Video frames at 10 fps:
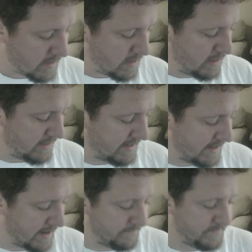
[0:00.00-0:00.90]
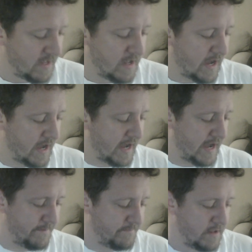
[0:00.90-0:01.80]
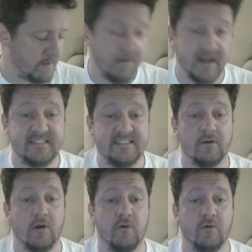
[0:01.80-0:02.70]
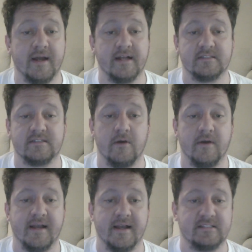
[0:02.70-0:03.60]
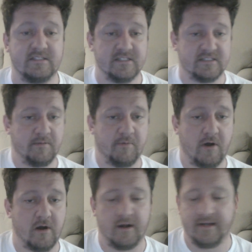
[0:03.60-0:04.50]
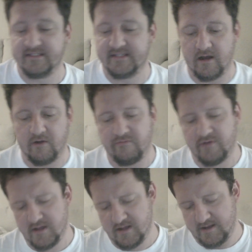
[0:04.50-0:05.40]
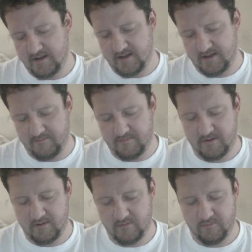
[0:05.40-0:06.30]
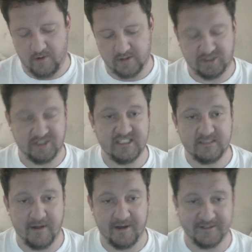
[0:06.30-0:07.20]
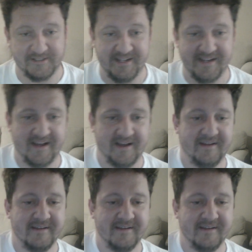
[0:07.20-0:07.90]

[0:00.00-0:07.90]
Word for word: You getting it out? Um, but it's zero grit, so it, it's just the bar itself. Um, while she smells the. Uh...